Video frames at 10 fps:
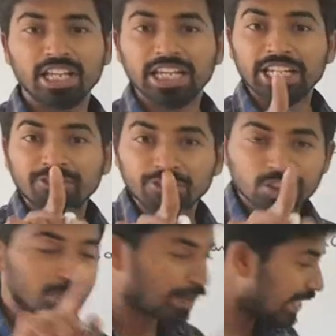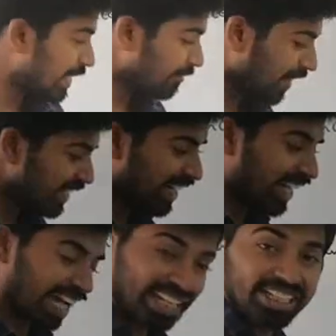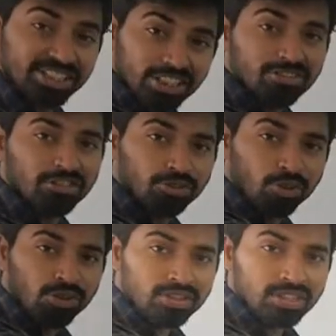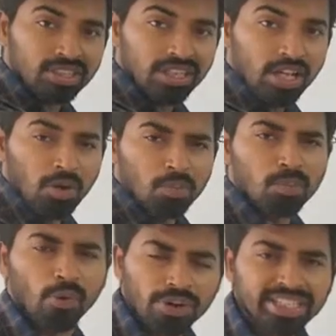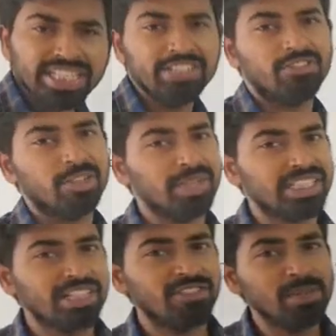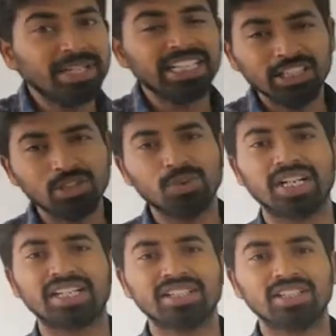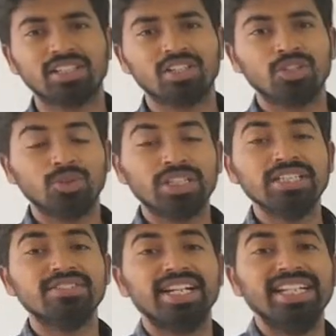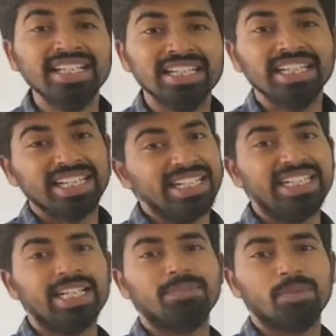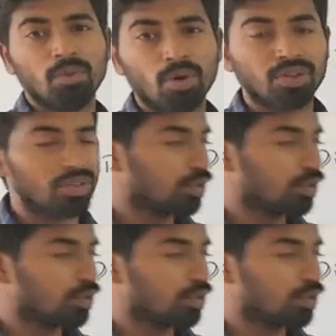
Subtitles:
If you specify the direction of the force, more information will be included. You can study in depth more.